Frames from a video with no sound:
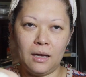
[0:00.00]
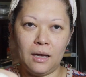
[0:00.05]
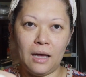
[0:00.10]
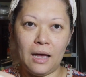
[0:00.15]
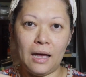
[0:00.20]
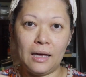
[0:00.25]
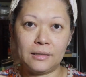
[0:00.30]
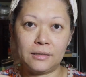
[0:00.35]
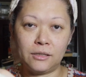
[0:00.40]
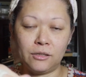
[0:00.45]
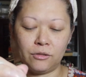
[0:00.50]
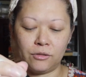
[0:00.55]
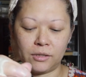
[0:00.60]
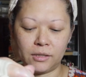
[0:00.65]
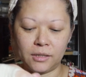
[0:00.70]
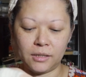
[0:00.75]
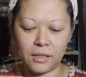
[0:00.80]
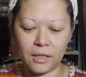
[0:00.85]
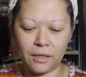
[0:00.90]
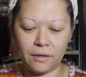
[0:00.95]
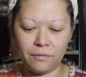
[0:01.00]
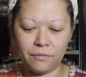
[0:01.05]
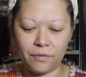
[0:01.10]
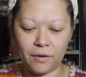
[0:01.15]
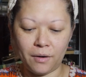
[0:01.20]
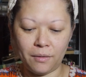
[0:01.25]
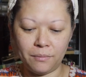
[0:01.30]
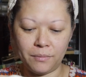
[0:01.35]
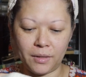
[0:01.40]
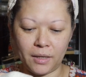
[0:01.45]
As you see
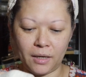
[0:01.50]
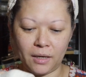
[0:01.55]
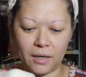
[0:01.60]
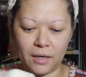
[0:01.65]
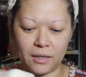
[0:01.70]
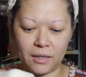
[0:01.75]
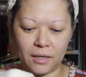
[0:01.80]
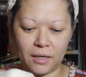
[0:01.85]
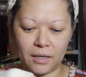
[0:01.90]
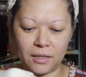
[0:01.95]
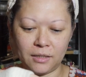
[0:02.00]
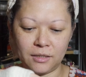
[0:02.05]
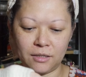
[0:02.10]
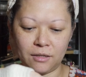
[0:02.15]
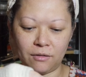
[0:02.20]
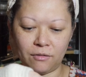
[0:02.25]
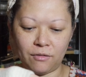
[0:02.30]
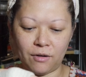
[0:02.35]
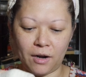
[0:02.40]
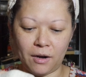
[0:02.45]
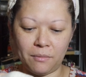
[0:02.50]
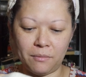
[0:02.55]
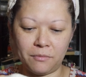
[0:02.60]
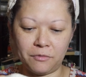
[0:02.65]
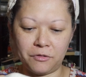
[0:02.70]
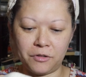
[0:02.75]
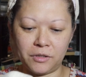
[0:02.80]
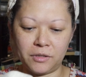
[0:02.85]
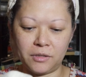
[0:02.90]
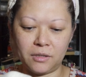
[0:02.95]
from the Instagram,
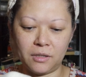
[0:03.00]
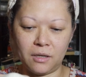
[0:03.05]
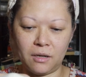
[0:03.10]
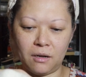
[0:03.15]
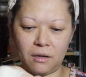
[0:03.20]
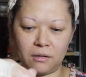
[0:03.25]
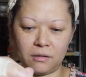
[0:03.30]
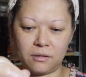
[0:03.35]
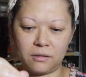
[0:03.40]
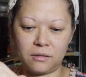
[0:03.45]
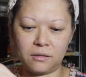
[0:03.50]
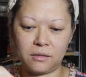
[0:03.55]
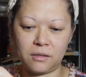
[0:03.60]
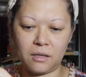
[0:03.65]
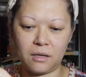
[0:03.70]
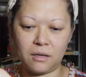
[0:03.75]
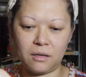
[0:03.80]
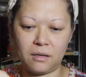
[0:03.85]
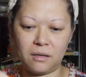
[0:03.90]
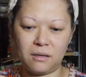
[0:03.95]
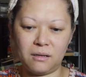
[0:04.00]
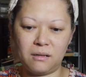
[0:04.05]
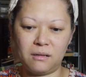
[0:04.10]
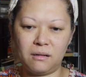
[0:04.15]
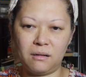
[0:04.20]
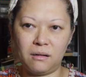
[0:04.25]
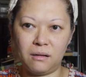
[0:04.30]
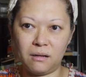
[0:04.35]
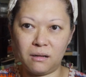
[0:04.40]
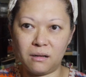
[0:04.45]
Christy lost
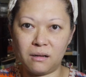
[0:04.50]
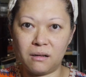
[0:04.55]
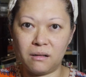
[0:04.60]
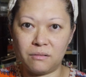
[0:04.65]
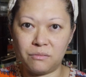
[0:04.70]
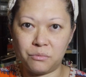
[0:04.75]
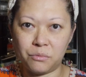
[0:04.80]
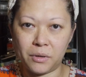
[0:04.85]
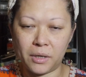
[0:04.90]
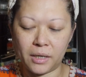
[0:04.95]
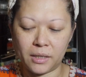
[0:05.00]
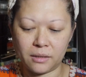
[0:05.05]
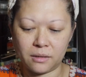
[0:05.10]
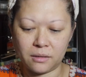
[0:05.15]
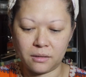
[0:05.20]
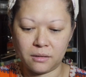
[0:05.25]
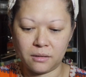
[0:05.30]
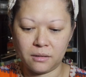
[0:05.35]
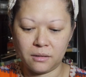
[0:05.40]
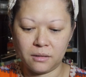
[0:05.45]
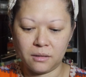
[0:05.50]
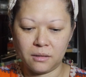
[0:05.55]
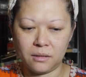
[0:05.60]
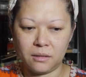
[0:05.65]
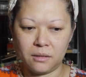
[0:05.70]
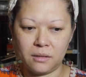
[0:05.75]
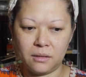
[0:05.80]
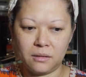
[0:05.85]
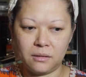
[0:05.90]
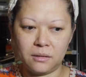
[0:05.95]
a lot of weight
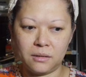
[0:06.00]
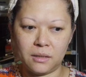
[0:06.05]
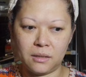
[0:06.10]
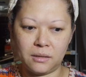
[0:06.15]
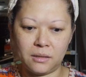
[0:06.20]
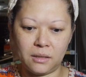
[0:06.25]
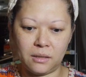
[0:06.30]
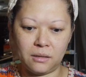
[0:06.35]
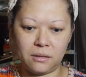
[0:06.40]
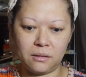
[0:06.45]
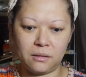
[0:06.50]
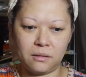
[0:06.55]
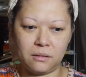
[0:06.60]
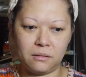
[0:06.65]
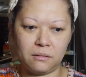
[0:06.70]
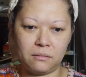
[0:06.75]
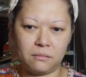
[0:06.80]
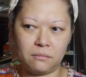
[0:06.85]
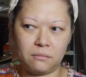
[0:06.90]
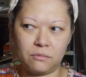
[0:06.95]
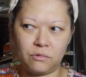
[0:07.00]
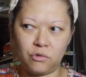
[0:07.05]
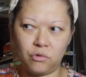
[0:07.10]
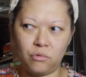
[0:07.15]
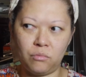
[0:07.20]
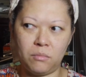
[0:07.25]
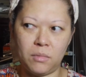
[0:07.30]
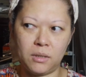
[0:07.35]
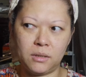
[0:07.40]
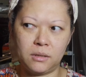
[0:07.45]
just in 2
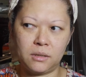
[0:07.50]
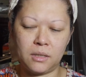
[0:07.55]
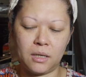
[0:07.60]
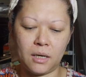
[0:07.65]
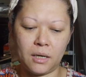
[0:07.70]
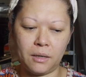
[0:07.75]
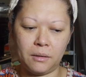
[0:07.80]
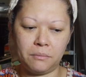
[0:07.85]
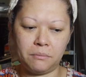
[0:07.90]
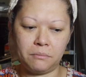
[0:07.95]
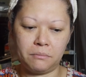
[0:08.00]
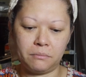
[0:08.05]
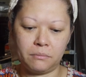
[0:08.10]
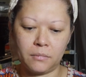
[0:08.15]
months time.